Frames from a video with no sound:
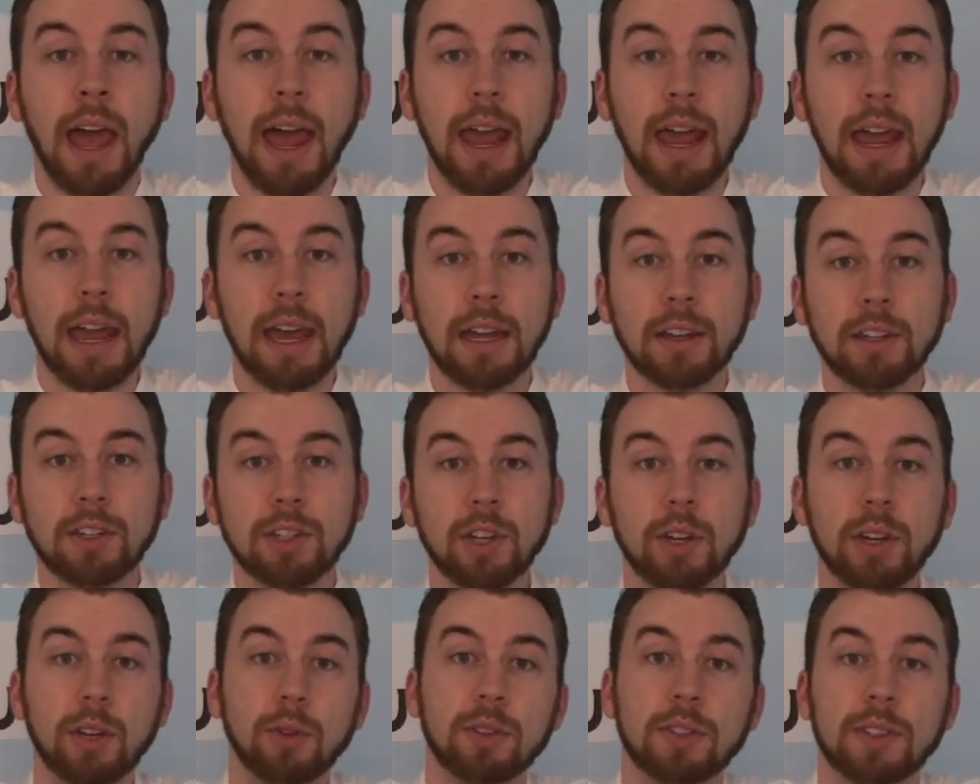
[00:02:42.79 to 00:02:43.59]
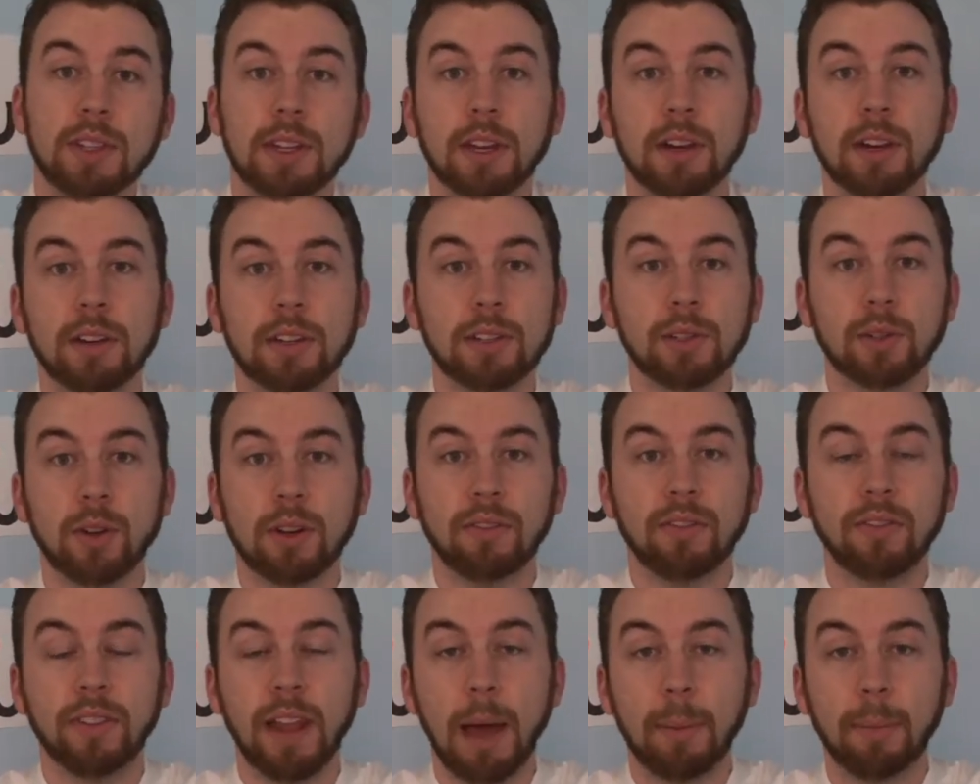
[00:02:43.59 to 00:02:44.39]
And so he was there
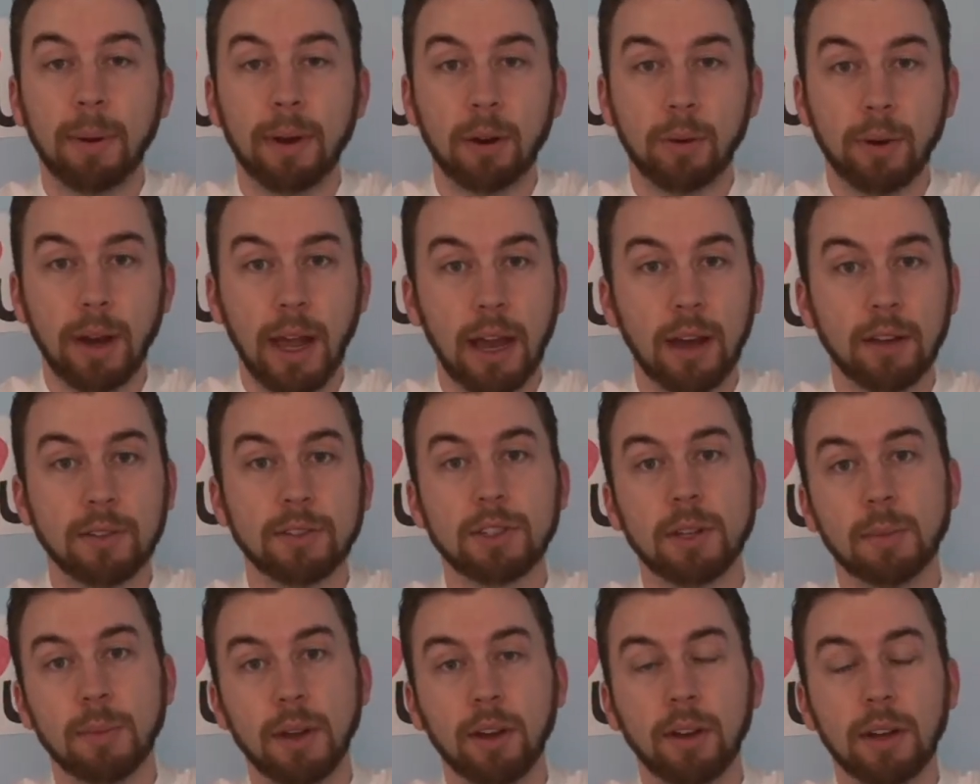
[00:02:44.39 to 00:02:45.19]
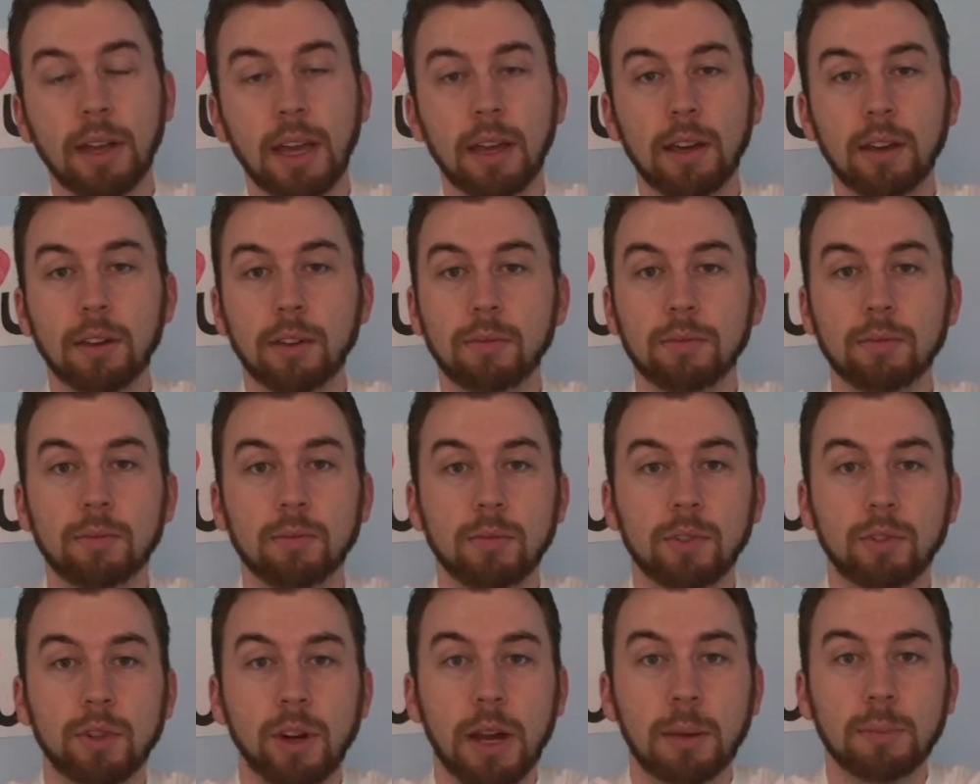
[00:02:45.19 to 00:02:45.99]
sort of flapping around. So I'm like, okay, he'll
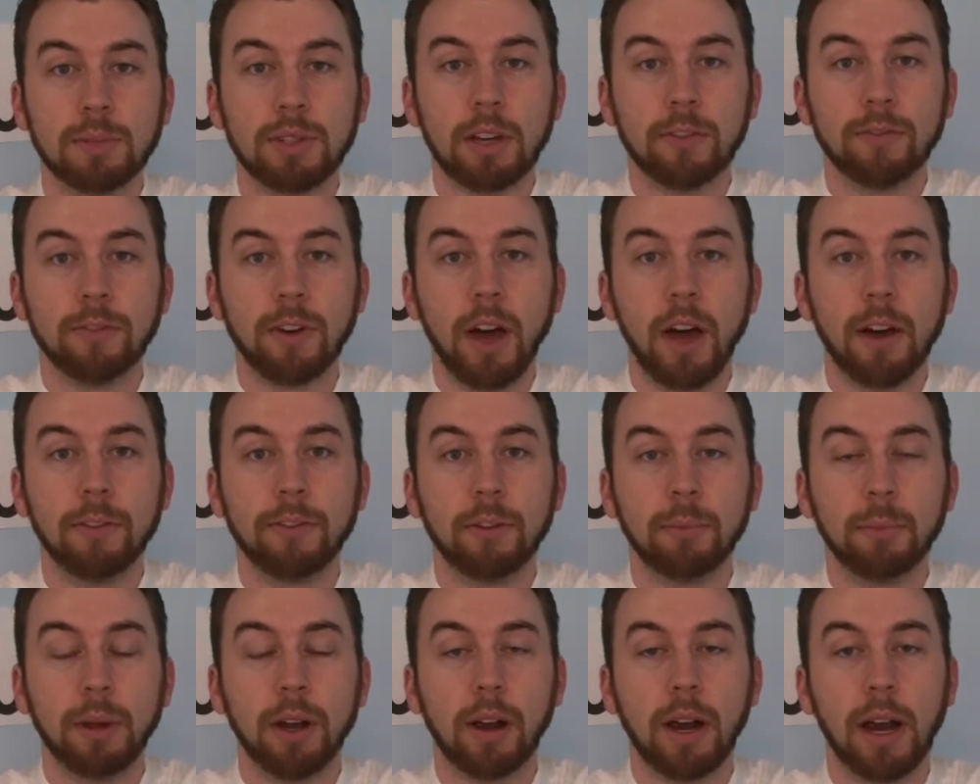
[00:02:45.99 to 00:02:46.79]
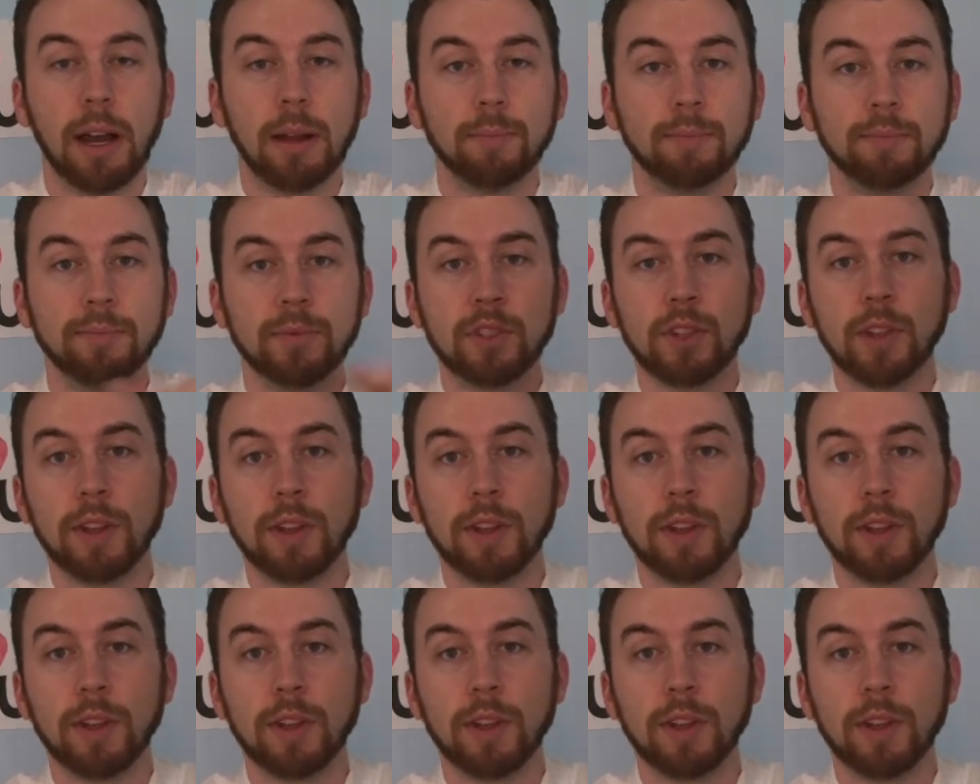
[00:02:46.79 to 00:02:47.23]
dry himself off. He'll be all right.